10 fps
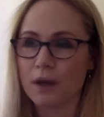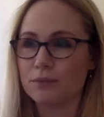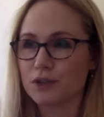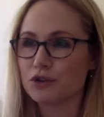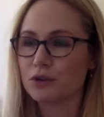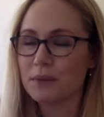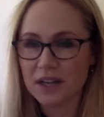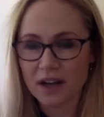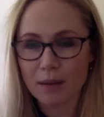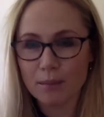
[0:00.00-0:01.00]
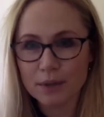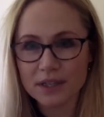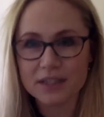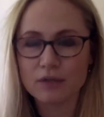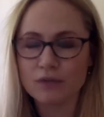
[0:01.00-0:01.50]
Social media
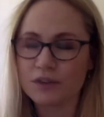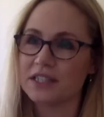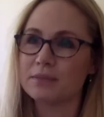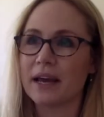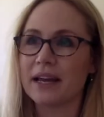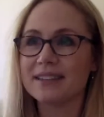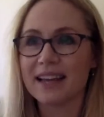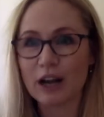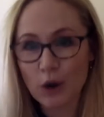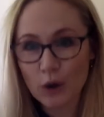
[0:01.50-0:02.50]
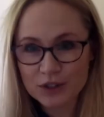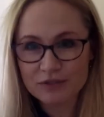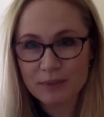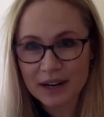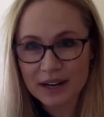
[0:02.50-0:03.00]
companies obviously spend a lot of
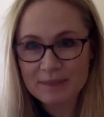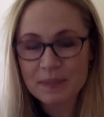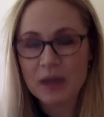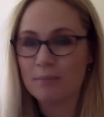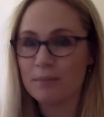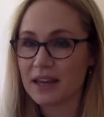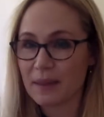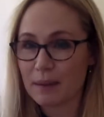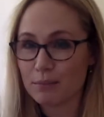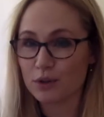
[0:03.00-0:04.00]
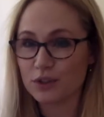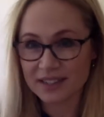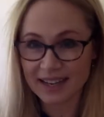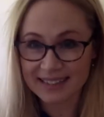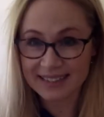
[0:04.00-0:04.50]
money making their
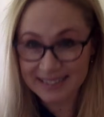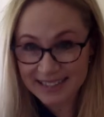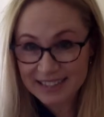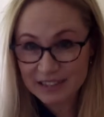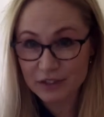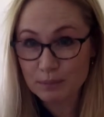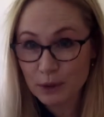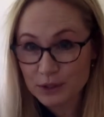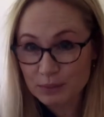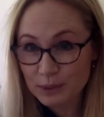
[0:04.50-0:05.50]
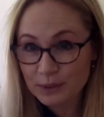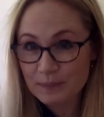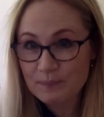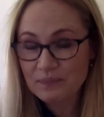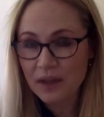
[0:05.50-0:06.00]
products as addictive as possible,